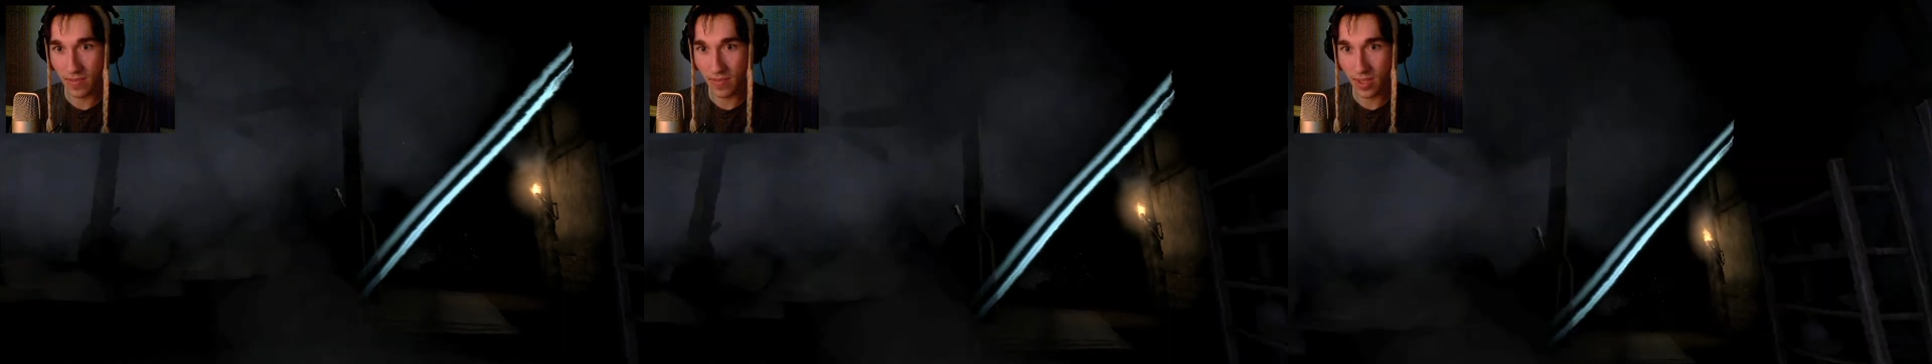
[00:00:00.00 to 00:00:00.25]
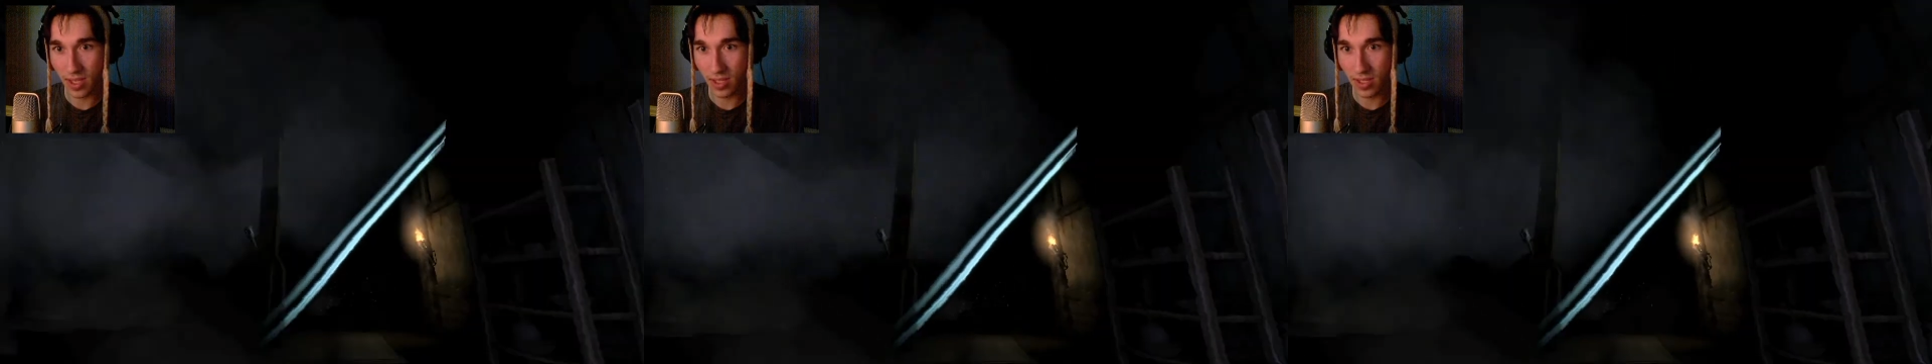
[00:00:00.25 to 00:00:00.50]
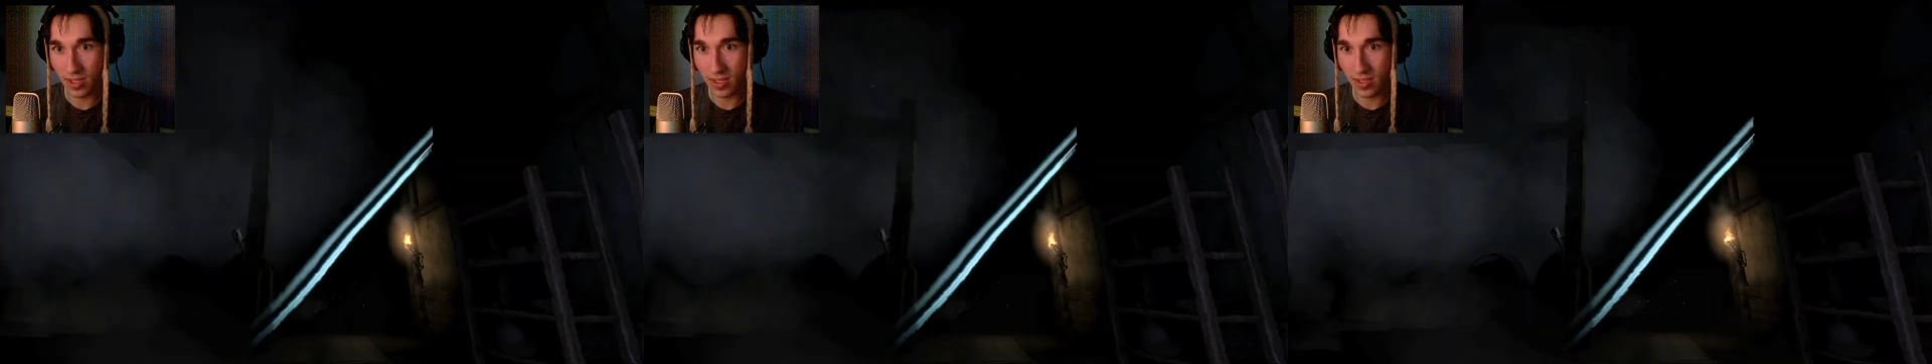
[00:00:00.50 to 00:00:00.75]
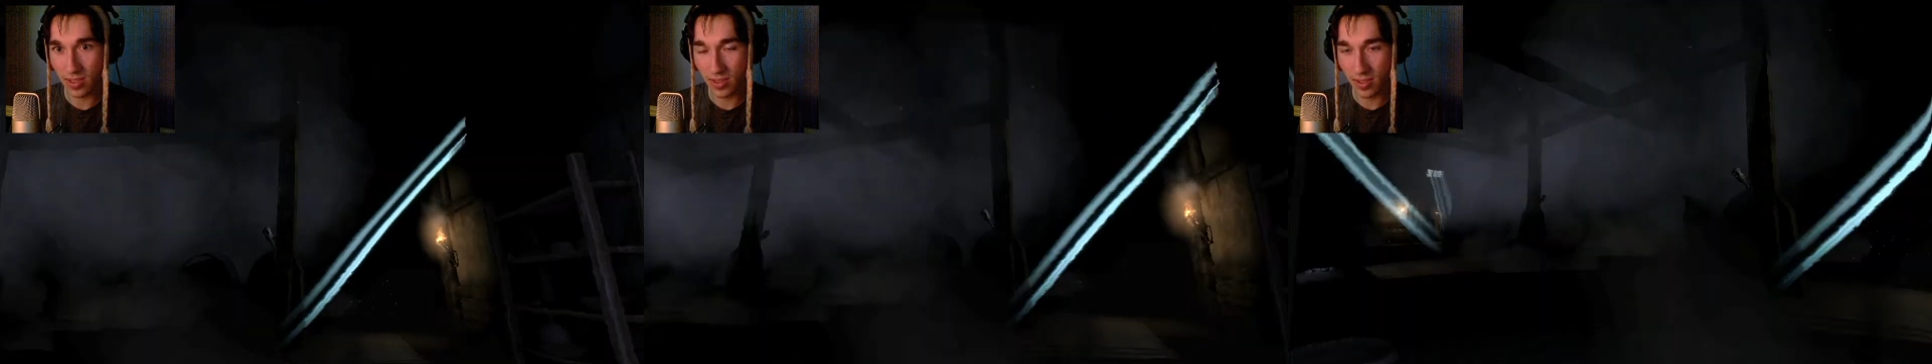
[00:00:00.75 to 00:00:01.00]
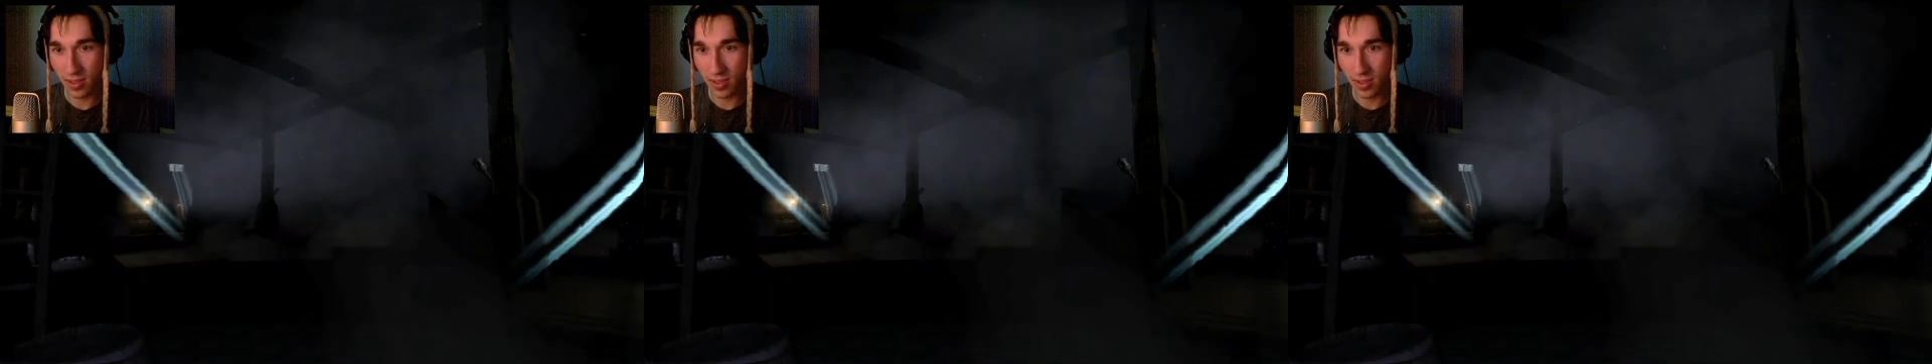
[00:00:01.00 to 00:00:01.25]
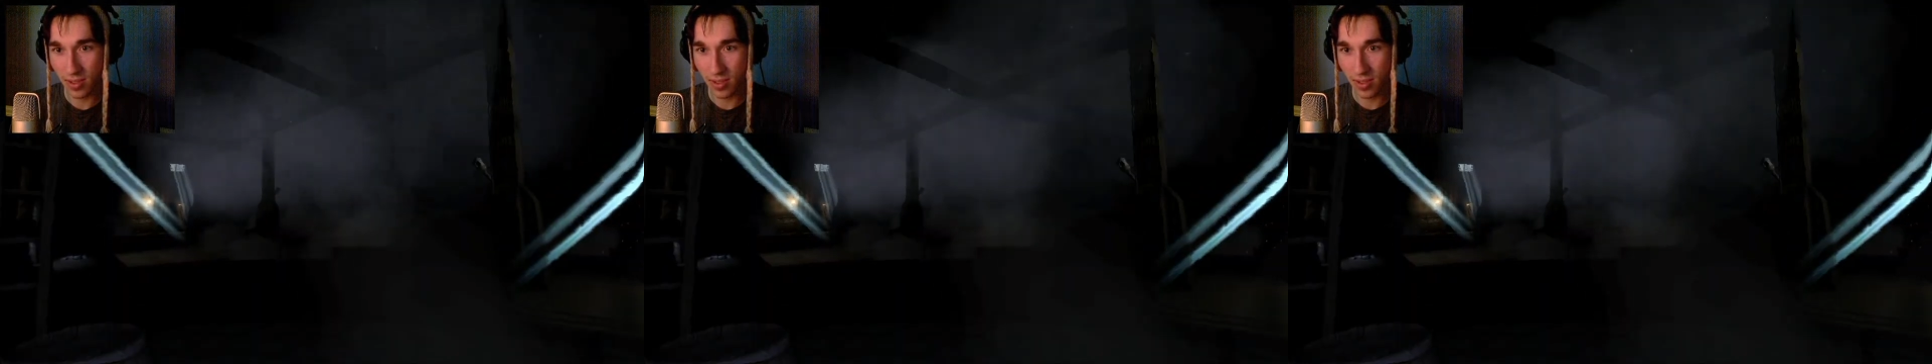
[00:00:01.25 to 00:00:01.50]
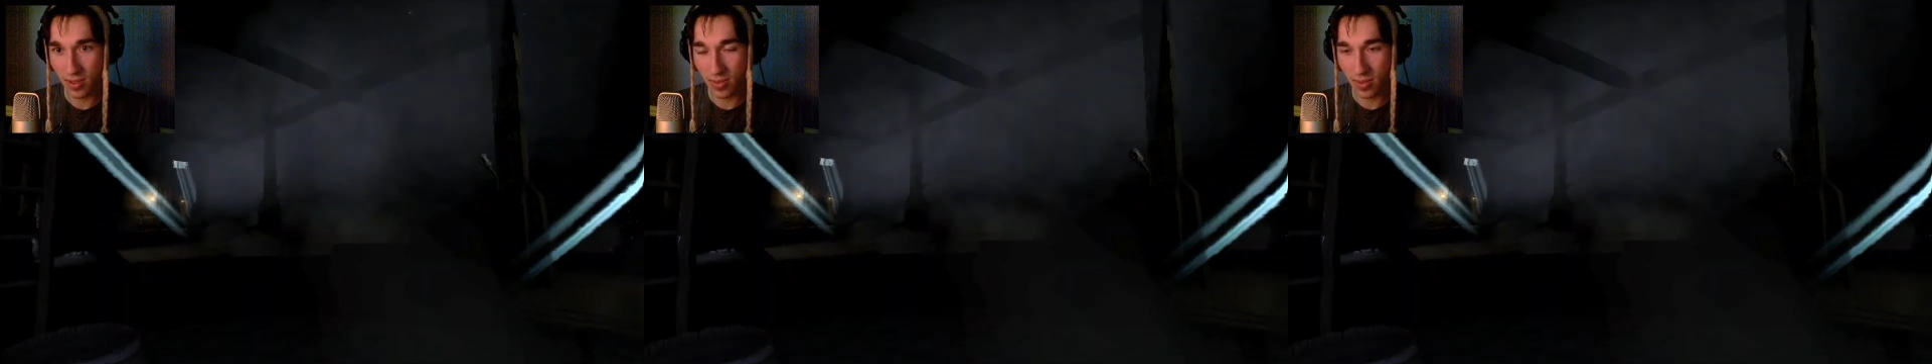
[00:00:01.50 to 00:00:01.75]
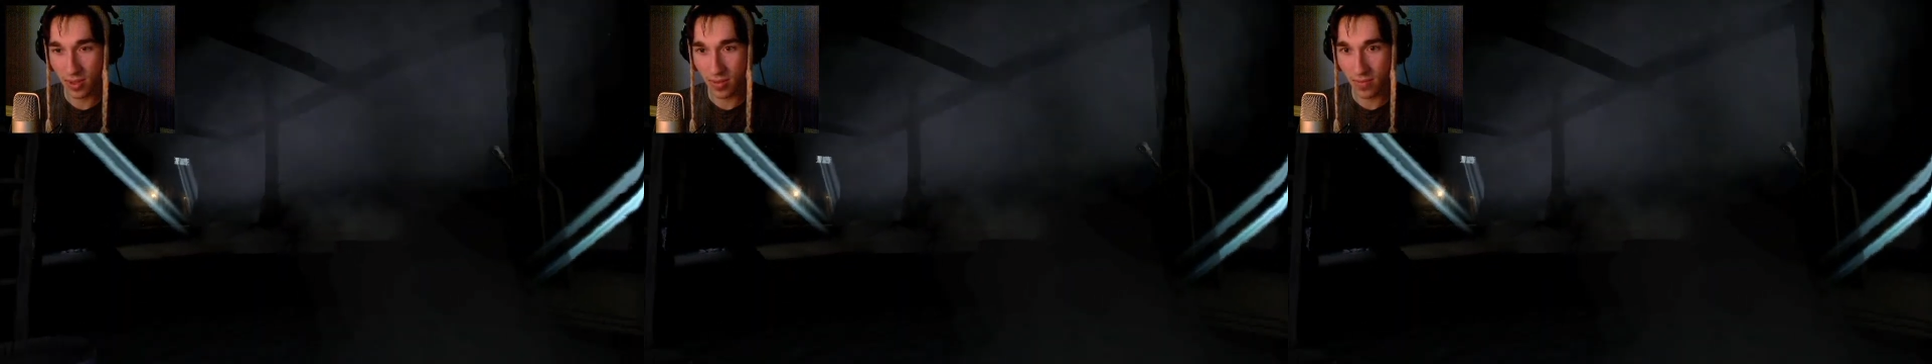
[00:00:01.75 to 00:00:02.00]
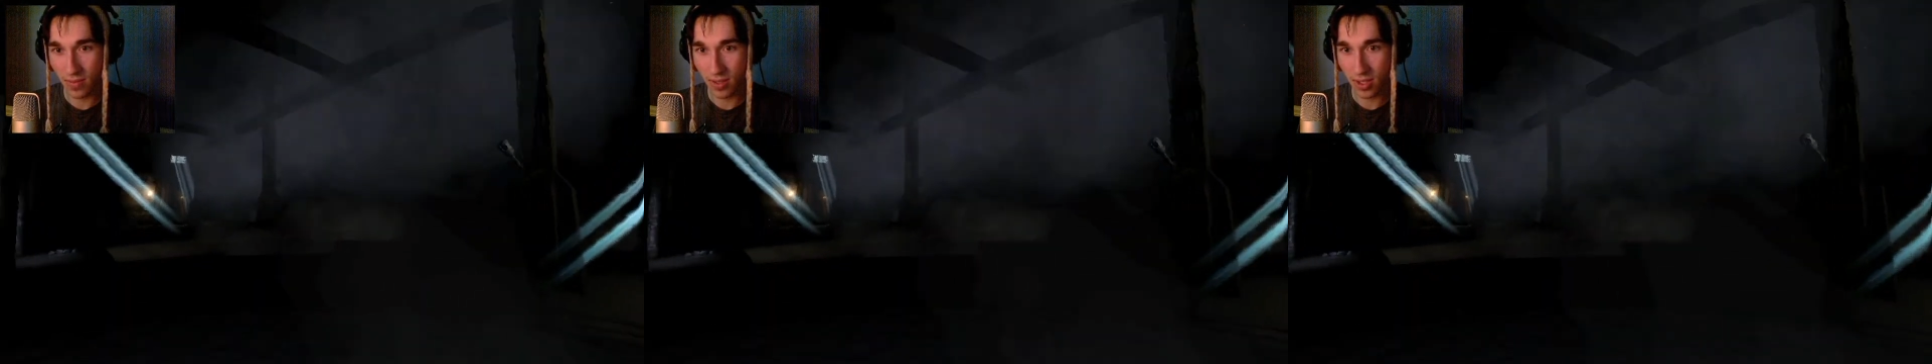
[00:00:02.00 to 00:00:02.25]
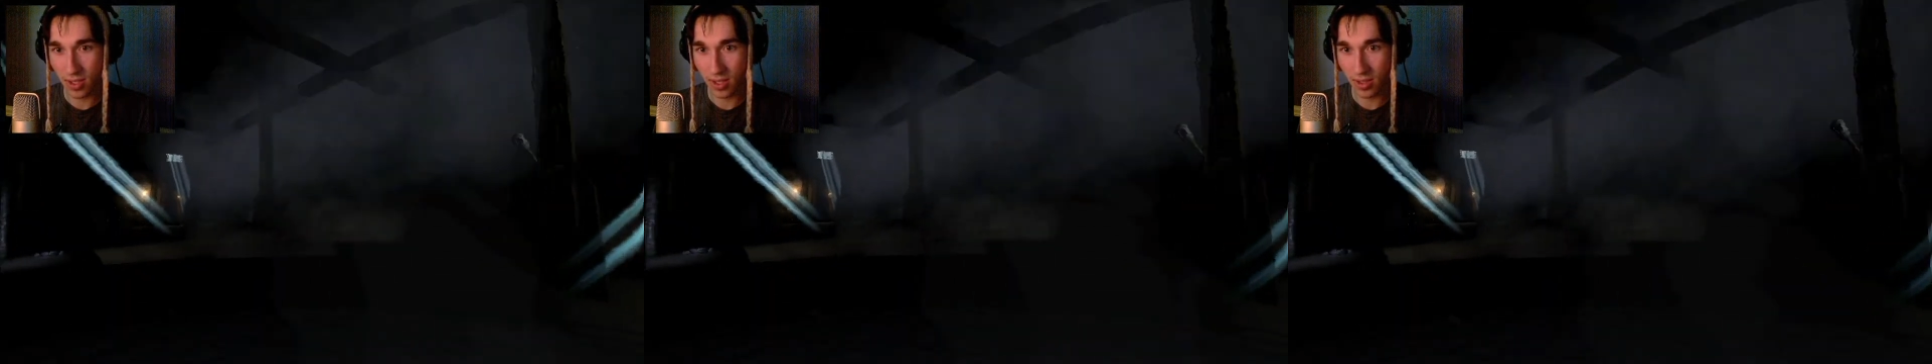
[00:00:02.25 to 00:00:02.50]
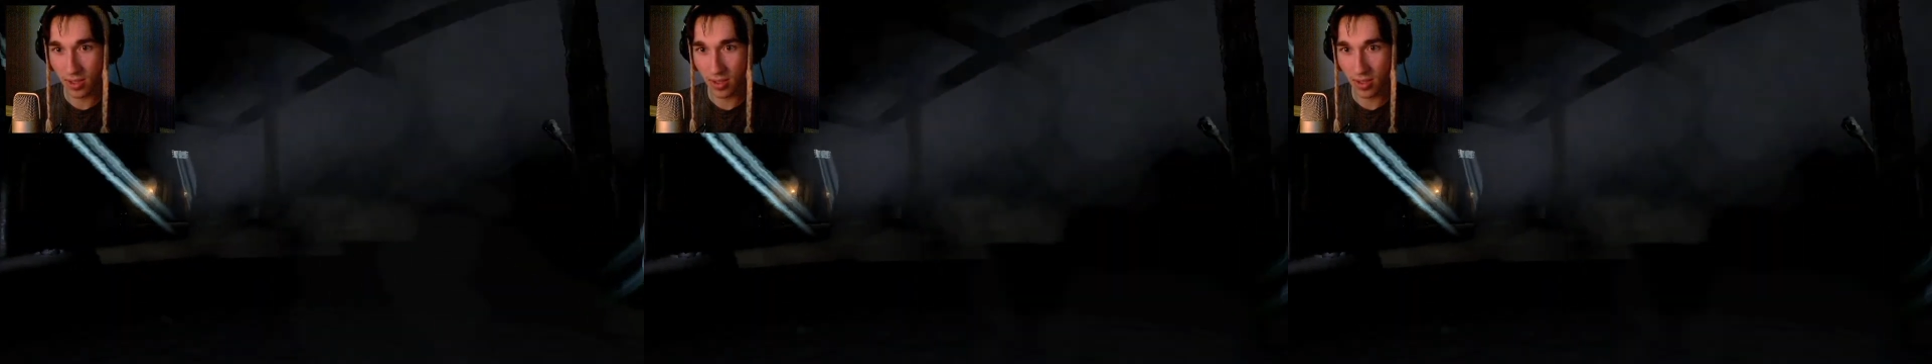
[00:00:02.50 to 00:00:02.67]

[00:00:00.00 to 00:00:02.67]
fogness. What the fuck?